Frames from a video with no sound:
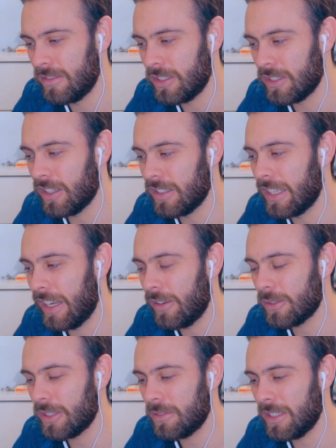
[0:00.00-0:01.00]
She's got a date
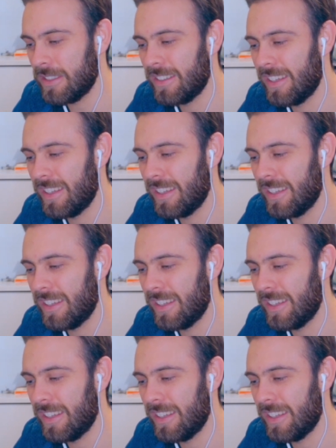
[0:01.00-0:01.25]
or something?